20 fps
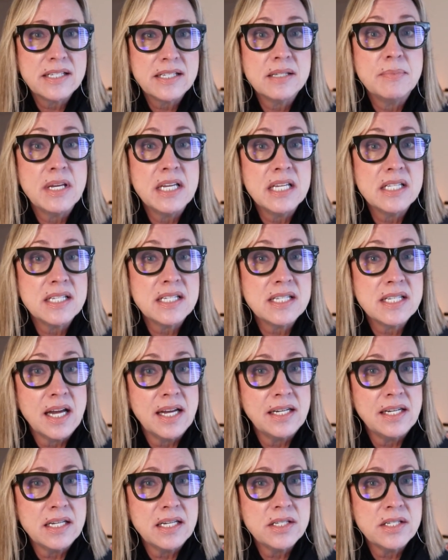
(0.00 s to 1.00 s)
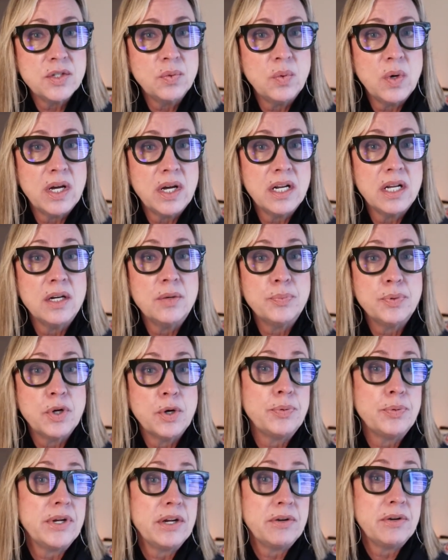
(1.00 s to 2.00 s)
insight as to what an
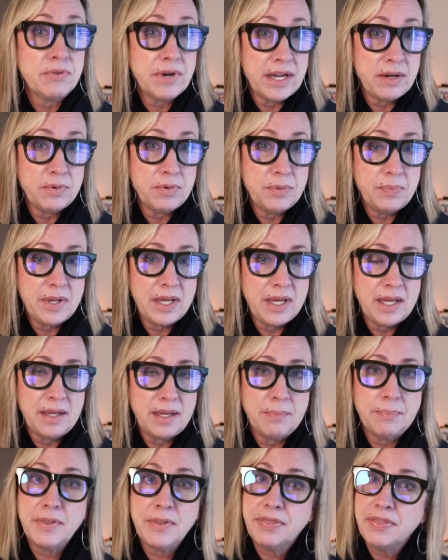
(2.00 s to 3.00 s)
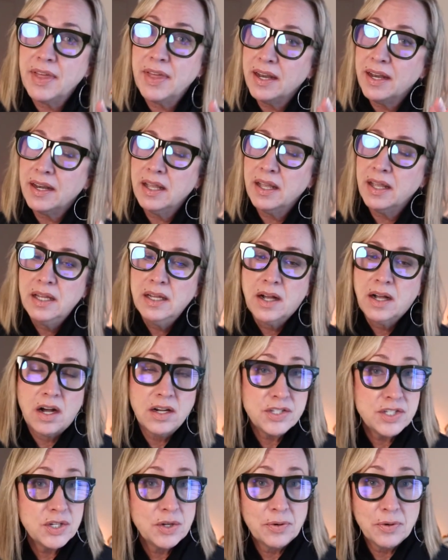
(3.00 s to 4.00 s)
appropriate rate would be. But then
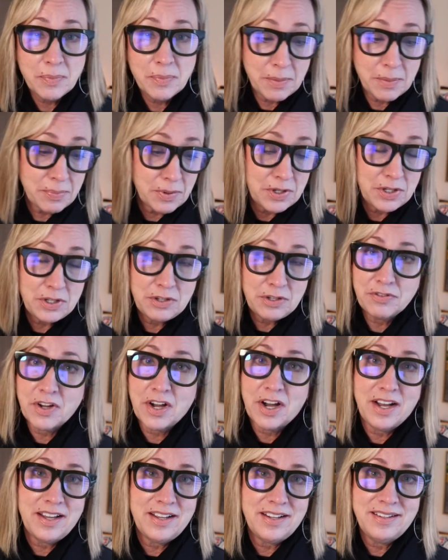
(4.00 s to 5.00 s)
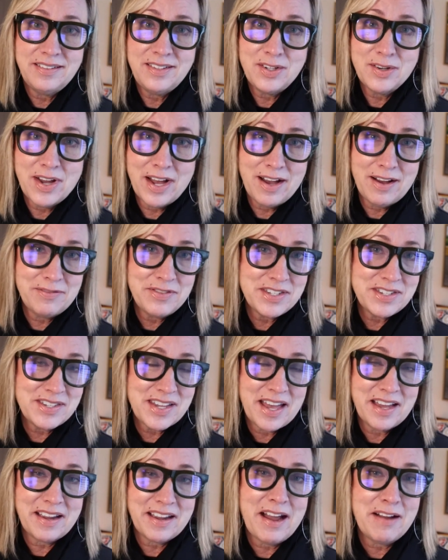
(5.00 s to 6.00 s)
also remember, you have the
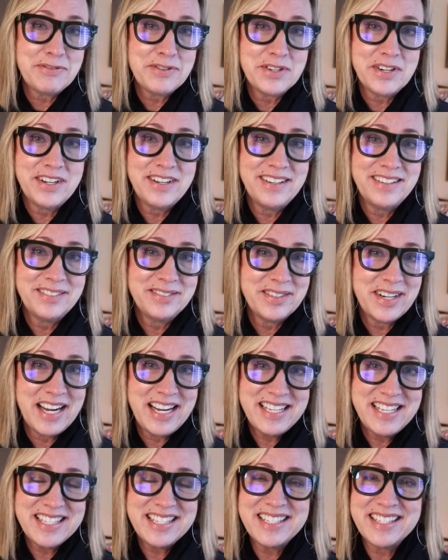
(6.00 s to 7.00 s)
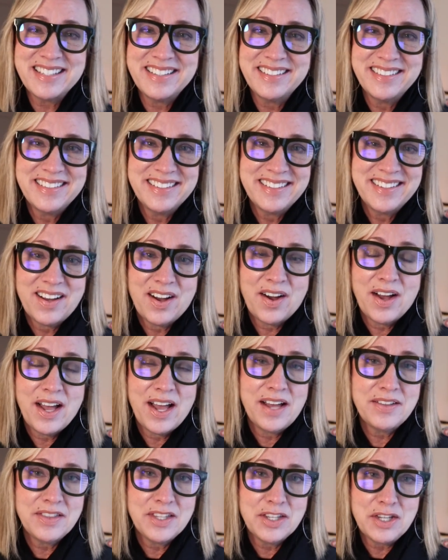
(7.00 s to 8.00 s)
SAG-AFTRA rates
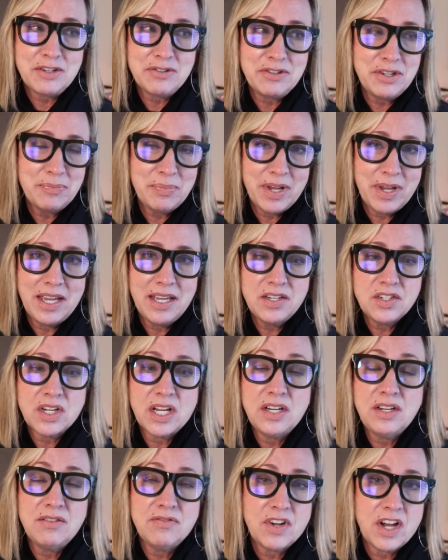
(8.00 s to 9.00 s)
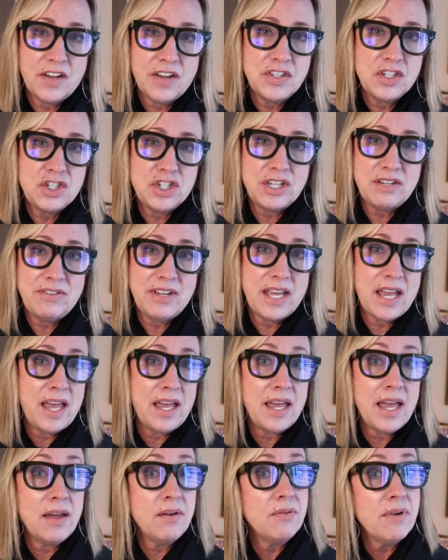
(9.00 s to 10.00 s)
at the union page, and you've got the
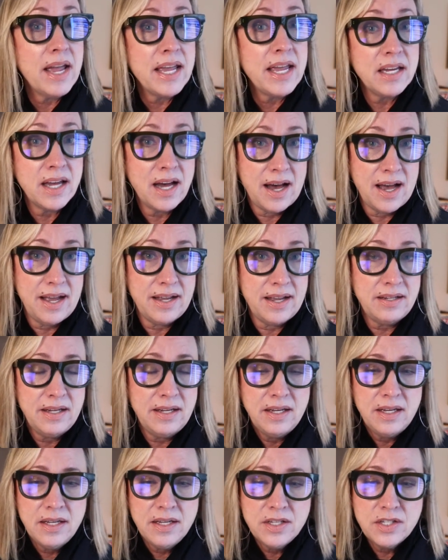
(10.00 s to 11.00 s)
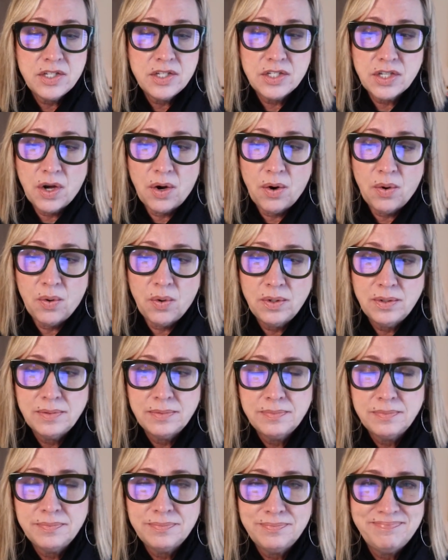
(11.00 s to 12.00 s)
GVAA rate guide. So
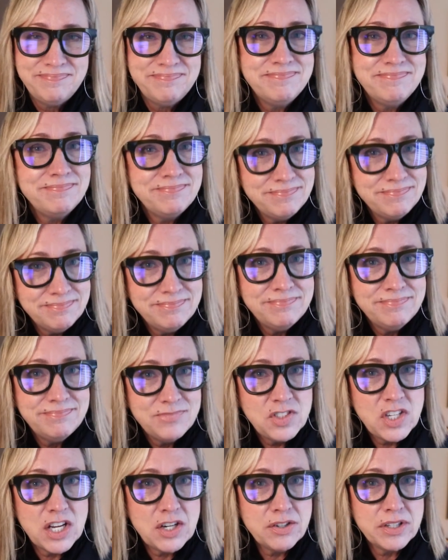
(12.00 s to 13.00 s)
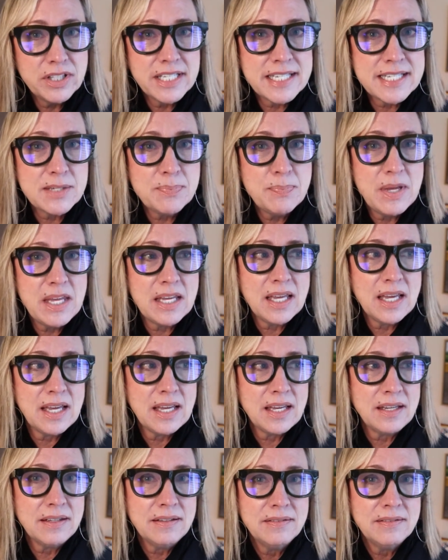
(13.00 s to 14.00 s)
generally speaking,